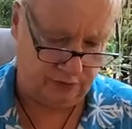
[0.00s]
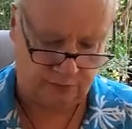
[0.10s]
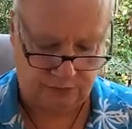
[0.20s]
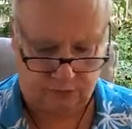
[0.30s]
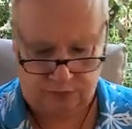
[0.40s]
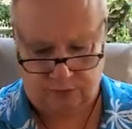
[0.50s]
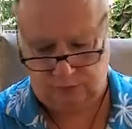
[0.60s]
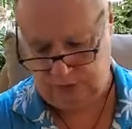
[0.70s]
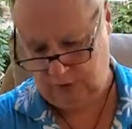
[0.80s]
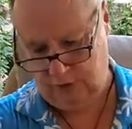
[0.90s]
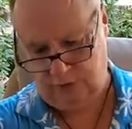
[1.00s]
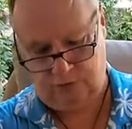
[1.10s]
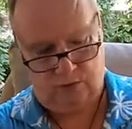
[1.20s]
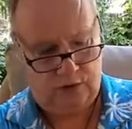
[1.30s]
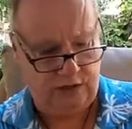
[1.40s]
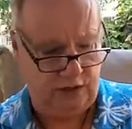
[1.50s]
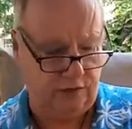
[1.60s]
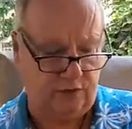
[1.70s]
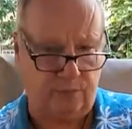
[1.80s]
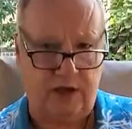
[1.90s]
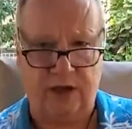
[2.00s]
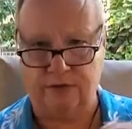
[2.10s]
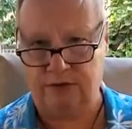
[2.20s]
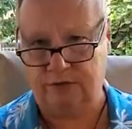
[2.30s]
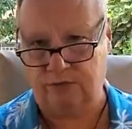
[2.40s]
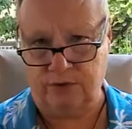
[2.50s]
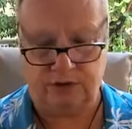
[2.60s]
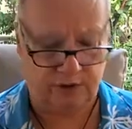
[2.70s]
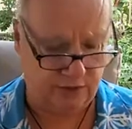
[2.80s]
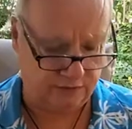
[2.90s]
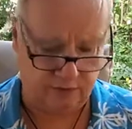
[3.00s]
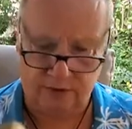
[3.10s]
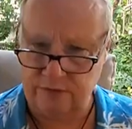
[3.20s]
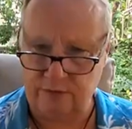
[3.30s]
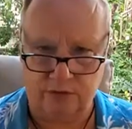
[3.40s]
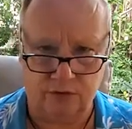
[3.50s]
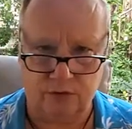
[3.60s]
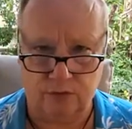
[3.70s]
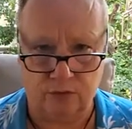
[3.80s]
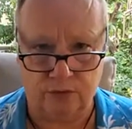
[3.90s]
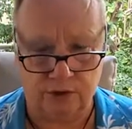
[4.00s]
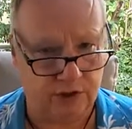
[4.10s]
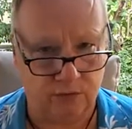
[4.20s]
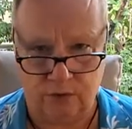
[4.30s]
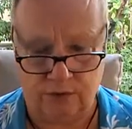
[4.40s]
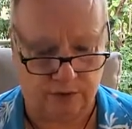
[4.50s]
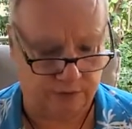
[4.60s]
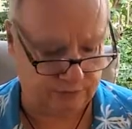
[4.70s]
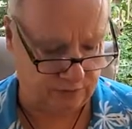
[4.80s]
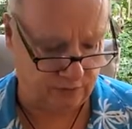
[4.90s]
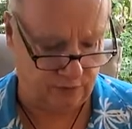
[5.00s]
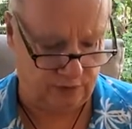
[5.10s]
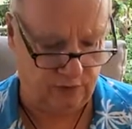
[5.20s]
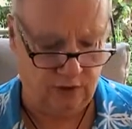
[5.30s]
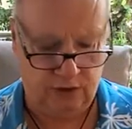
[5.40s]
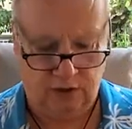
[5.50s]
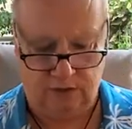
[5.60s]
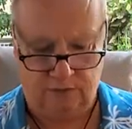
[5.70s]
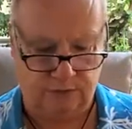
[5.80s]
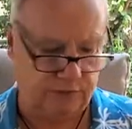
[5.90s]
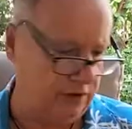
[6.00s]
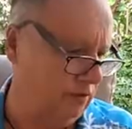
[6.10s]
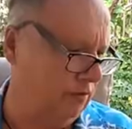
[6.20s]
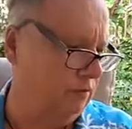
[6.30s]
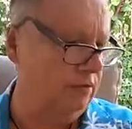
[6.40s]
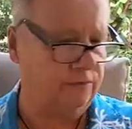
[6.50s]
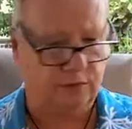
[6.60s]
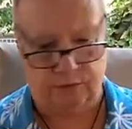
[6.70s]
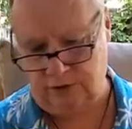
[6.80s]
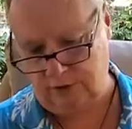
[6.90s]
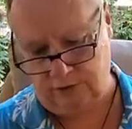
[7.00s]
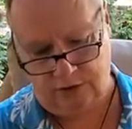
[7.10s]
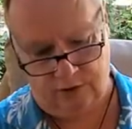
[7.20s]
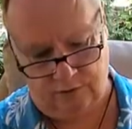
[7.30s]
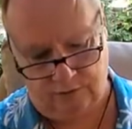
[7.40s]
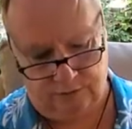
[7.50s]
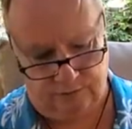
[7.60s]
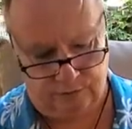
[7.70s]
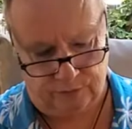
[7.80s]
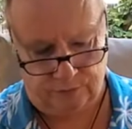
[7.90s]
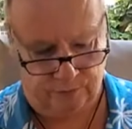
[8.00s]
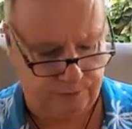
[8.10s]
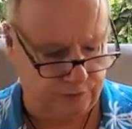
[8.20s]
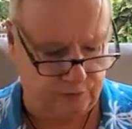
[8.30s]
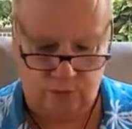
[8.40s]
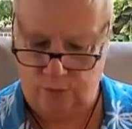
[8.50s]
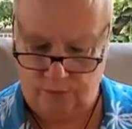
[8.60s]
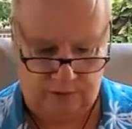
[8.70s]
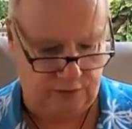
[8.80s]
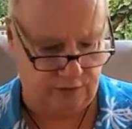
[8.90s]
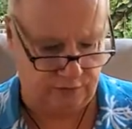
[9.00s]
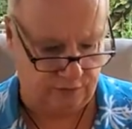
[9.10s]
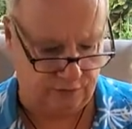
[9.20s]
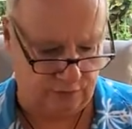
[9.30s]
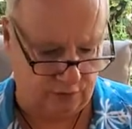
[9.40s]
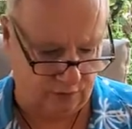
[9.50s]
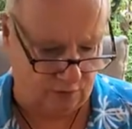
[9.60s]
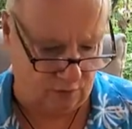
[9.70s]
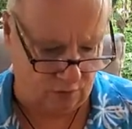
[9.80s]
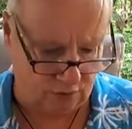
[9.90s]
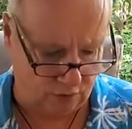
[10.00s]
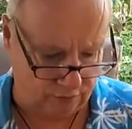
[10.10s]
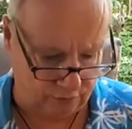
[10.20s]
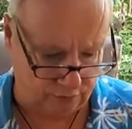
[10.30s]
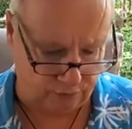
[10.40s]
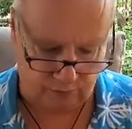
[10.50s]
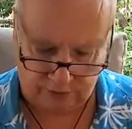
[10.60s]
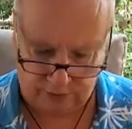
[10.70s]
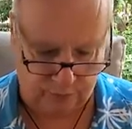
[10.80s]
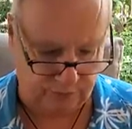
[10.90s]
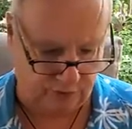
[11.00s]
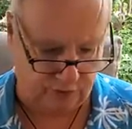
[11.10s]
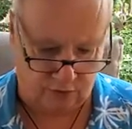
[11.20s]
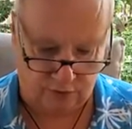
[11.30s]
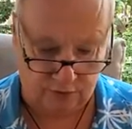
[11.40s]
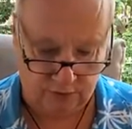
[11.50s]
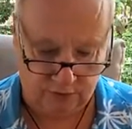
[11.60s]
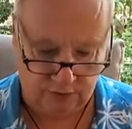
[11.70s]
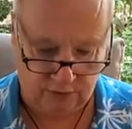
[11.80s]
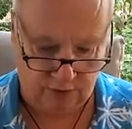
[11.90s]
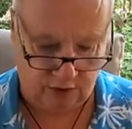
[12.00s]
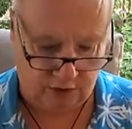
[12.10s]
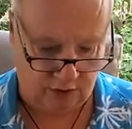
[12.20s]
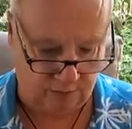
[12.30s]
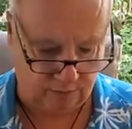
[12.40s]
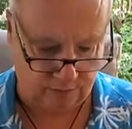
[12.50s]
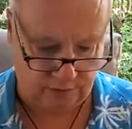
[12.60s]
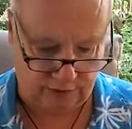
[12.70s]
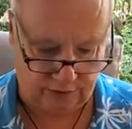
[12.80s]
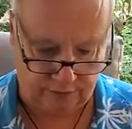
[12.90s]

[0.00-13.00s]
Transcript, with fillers: internal. So right out of the bat, this reading has nothing to do with anyone else. I mean, if you're single, if you're in love, if your soulmate is all over you, and I hope they are, like a